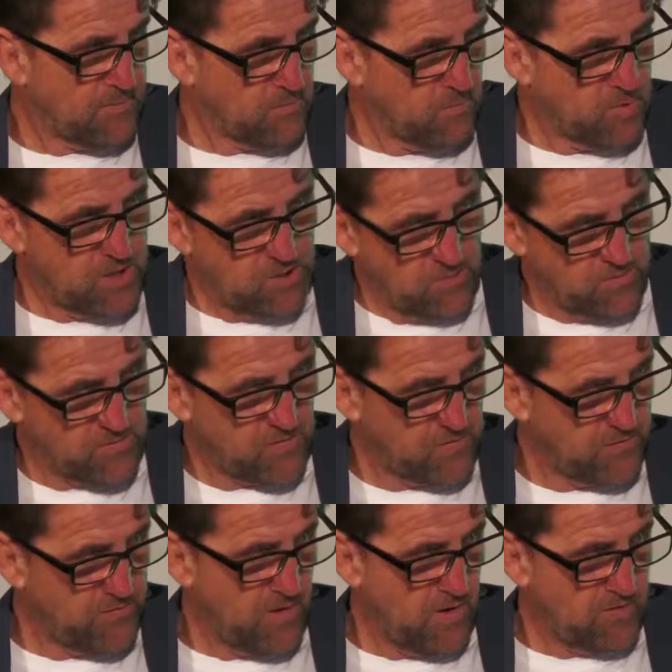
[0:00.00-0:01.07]
look at your sort
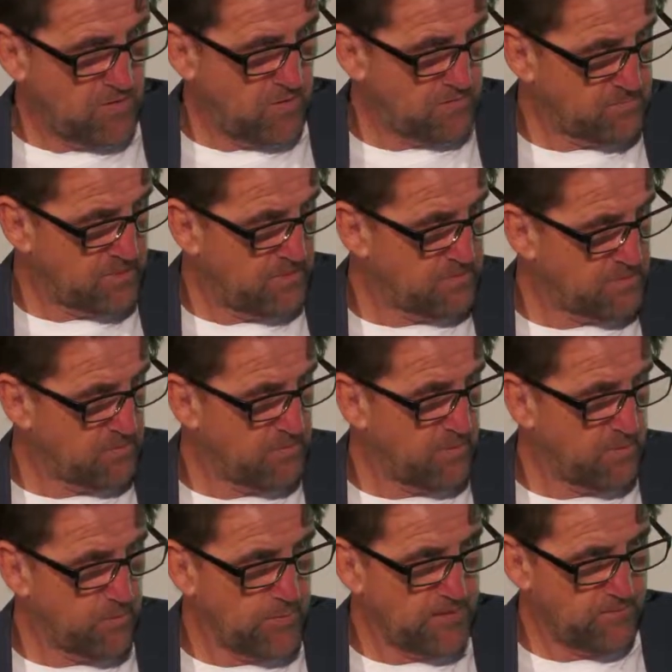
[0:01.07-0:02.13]
of 5 top tips, where
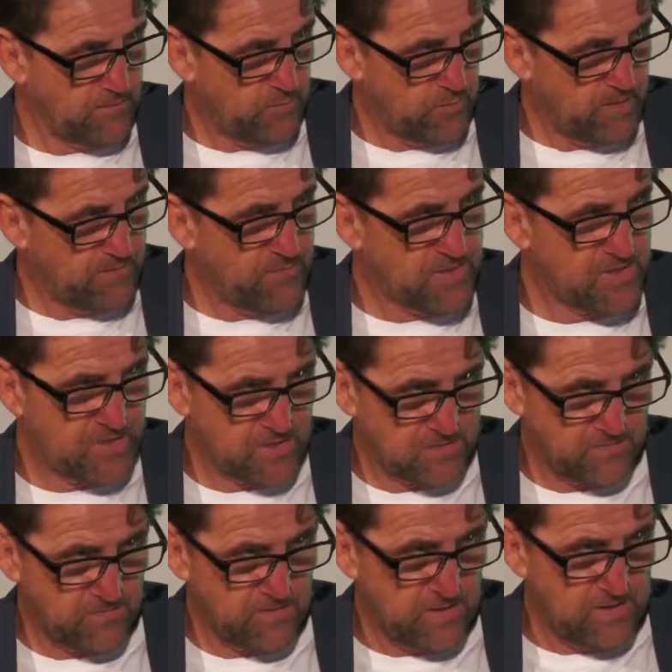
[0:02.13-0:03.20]
we revisit
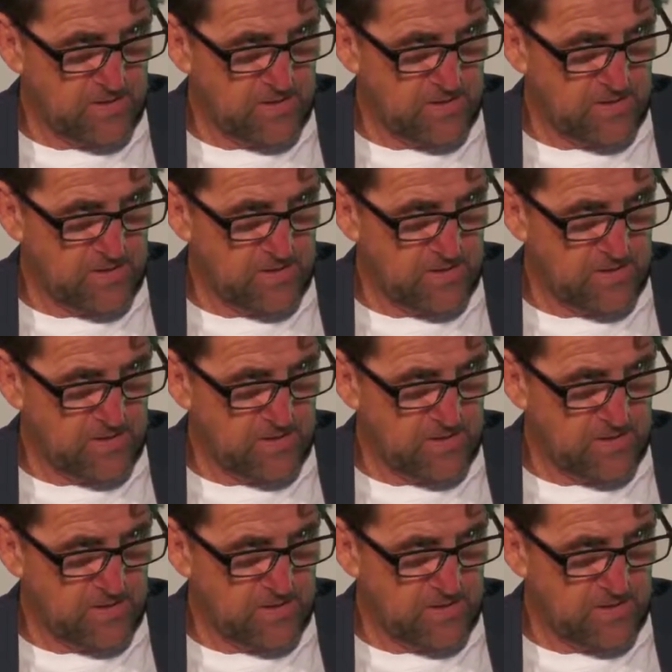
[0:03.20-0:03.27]
some